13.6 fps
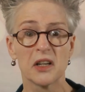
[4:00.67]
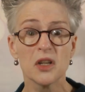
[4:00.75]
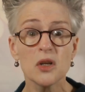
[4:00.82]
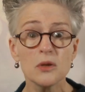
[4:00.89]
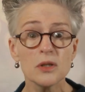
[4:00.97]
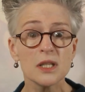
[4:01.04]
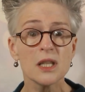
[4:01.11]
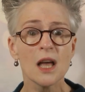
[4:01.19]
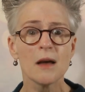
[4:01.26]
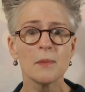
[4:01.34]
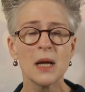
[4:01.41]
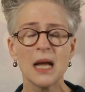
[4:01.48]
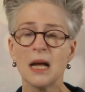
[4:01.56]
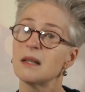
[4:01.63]
to use
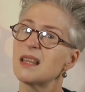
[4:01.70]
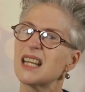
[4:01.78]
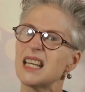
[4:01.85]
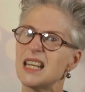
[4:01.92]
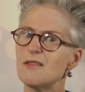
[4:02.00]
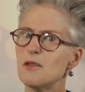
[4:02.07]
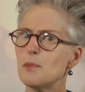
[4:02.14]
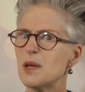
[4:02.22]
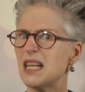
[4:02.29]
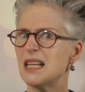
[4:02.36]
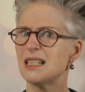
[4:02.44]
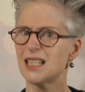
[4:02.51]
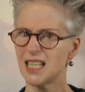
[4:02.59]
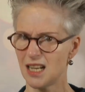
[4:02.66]
them. They can even
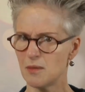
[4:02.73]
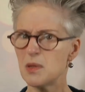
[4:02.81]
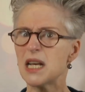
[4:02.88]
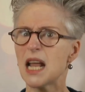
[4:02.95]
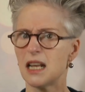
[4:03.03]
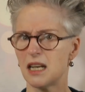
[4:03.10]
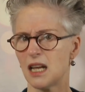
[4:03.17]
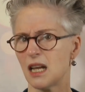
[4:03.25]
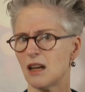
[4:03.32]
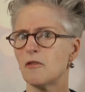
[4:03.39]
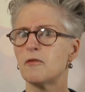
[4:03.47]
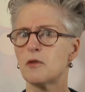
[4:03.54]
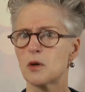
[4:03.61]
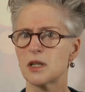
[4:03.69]
be
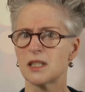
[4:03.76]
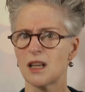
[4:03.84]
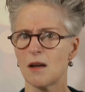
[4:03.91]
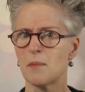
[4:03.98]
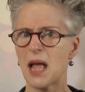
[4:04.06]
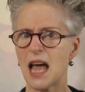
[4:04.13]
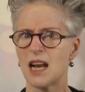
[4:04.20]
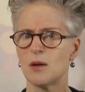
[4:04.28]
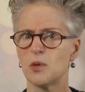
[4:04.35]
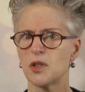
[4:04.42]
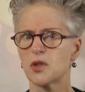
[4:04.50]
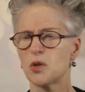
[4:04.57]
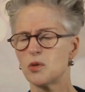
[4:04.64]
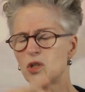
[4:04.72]
intimidating for some
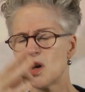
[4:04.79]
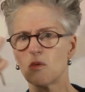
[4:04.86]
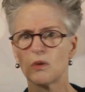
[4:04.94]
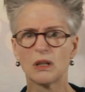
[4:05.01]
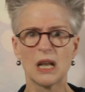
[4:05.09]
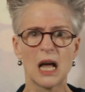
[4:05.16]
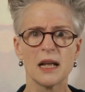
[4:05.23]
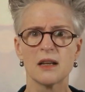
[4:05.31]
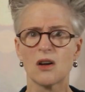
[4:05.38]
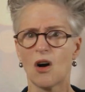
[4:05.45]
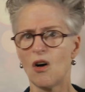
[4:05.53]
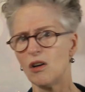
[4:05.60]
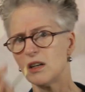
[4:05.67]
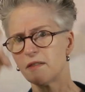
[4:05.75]
animals who don't like
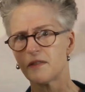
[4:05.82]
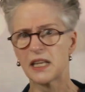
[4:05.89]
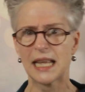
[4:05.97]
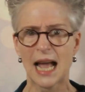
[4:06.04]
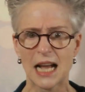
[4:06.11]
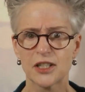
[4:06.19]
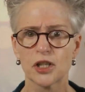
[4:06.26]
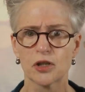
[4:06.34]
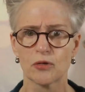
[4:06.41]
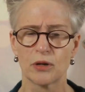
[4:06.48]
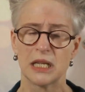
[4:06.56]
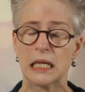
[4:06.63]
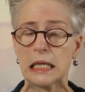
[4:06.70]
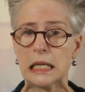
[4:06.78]
all of the
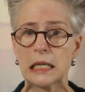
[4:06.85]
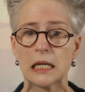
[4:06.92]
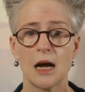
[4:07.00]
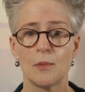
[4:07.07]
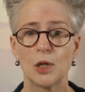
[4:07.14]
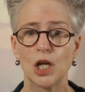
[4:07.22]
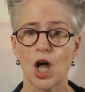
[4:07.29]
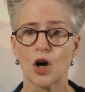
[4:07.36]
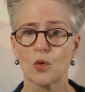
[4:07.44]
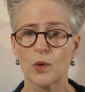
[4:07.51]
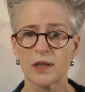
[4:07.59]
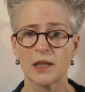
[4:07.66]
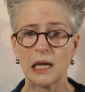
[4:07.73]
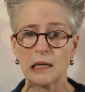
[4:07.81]
gadgetry that can come along
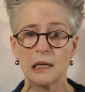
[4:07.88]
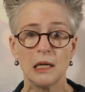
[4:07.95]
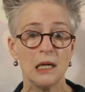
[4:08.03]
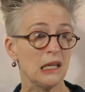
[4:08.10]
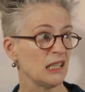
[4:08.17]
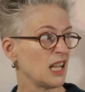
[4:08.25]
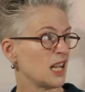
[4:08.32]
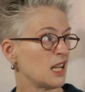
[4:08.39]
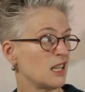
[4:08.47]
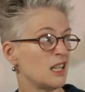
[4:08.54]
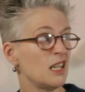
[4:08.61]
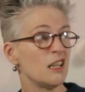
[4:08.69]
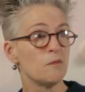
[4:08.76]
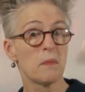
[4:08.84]
with it. They can
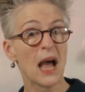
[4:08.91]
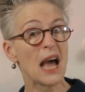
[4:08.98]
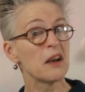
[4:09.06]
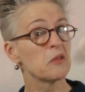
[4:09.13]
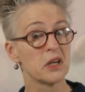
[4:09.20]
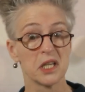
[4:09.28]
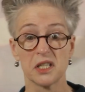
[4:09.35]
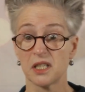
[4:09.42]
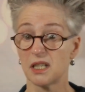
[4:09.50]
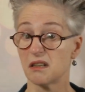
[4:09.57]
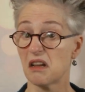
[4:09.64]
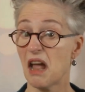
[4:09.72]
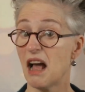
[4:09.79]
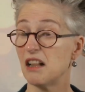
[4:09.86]
need batteries
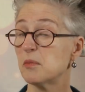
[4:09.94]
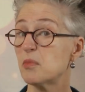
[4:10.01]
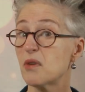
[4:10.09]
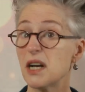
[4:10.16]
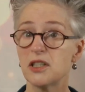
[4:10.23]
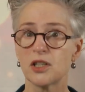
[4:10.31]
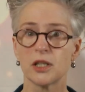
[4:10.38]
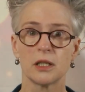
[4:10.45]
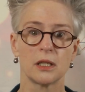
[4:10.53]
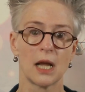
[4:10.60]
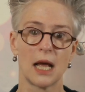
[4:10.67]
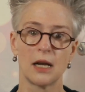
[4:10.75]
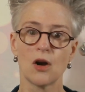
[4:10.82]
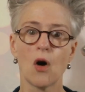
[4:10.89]
and
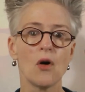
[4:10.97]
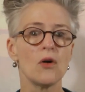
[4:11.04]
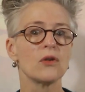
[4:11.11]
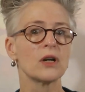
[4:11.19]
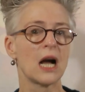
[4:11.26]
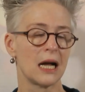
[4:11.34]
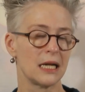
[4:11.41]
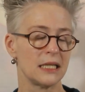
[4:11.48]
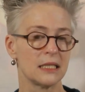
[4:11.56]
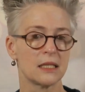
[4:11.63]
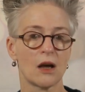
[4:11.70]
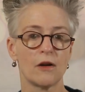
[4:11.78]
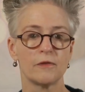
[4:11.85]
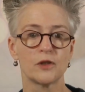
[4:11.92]
calibration and all
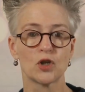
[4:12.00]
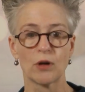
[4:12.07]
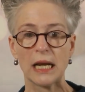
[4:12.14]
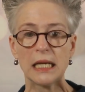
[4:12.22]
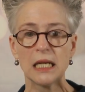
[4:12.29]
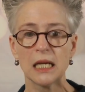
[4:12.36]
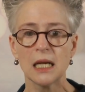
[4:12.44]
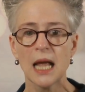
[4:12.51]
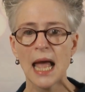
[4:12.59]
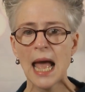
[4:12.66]
kinds of training.